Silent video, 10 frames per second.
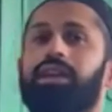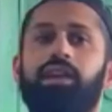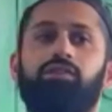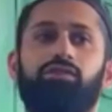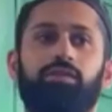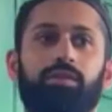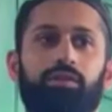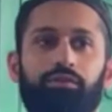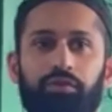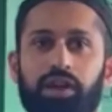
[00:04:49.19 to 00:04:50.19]
is
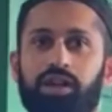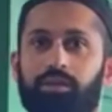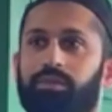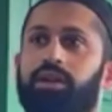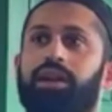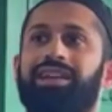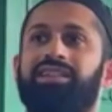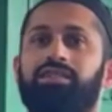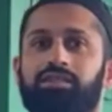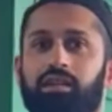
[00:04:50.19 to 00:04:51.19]
firm, and
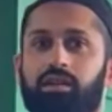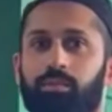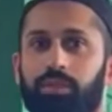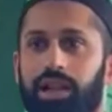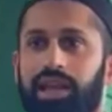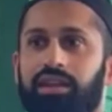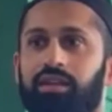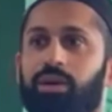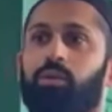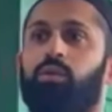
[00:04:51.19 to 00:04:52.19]
it doesn't complain
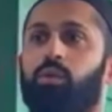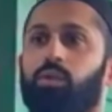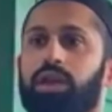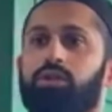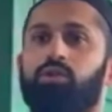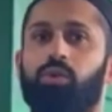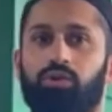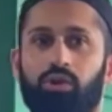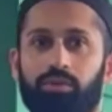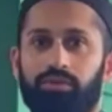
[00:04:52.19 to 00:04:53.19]
about what we do on
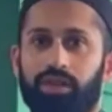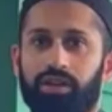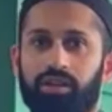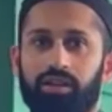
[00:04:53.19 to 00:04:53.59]
top of it.